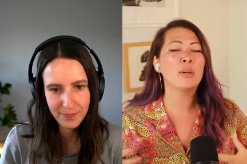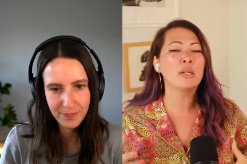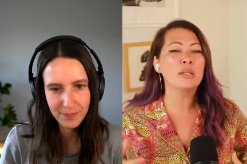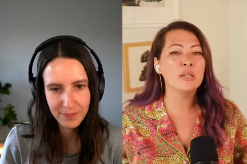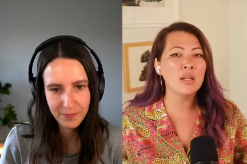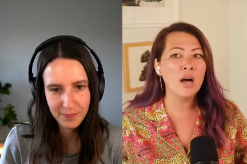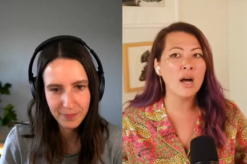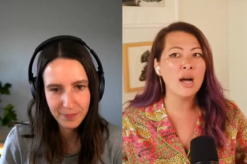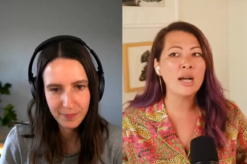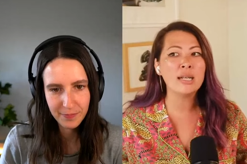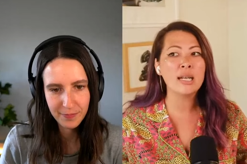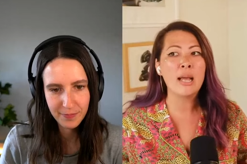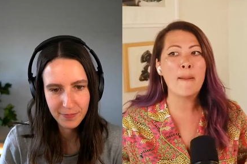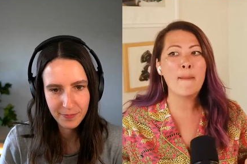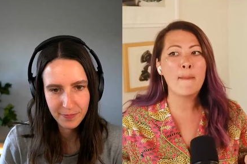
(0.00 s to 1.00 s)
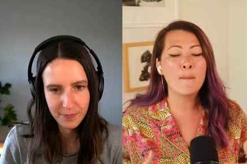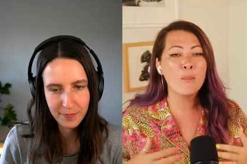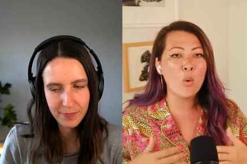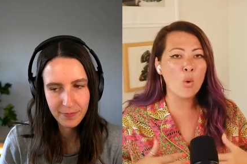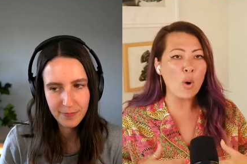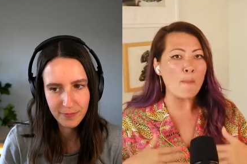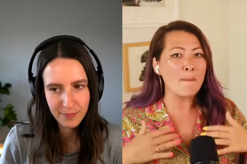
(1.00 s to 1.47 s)
Speaker 1: a lot
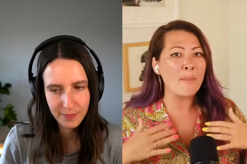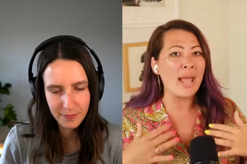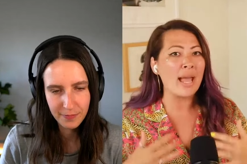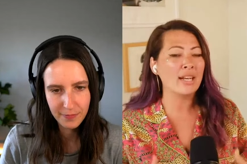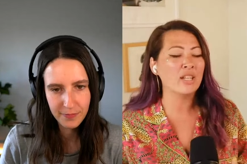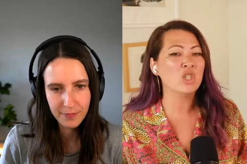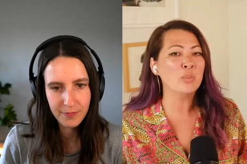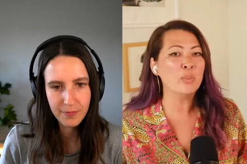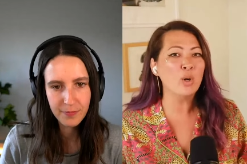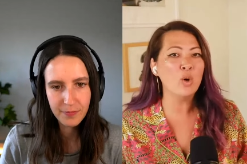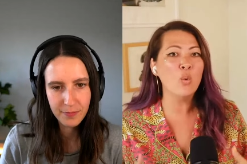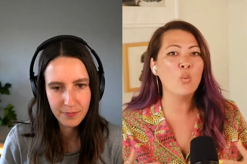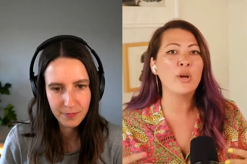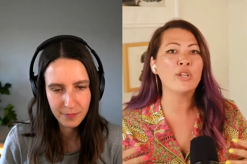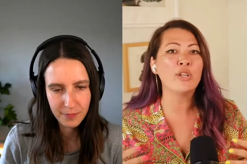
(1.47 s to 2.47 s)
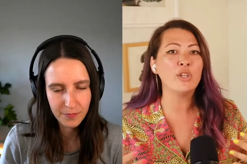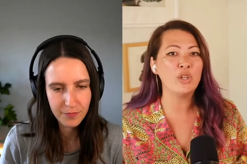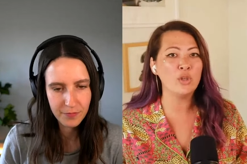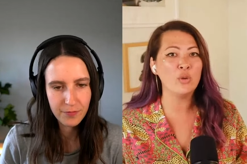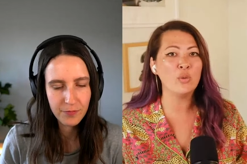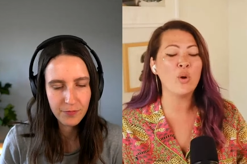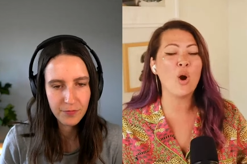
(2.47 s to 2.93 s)
more manageable when
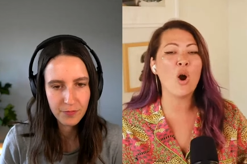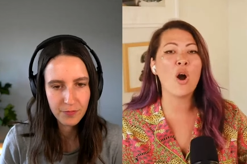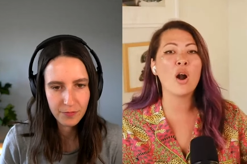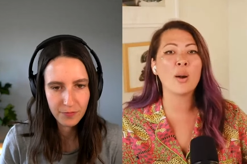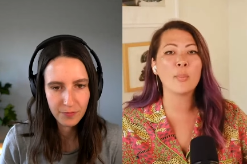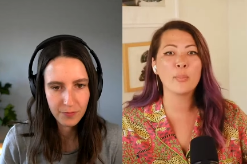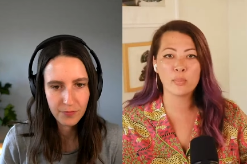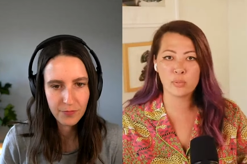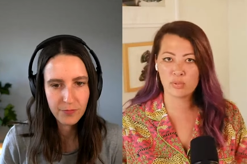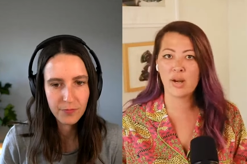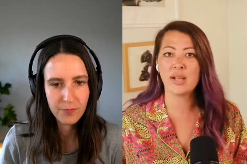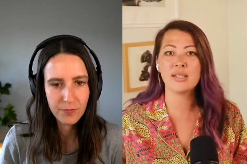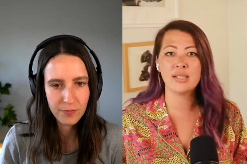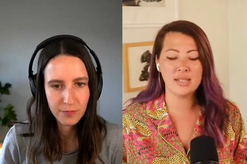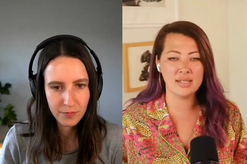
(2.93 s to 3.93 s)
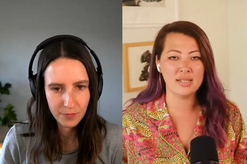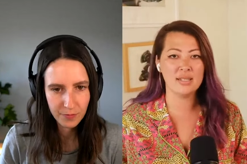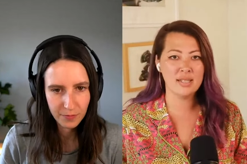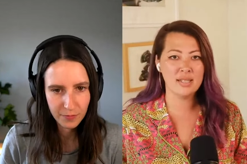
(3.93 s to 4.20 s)
you are present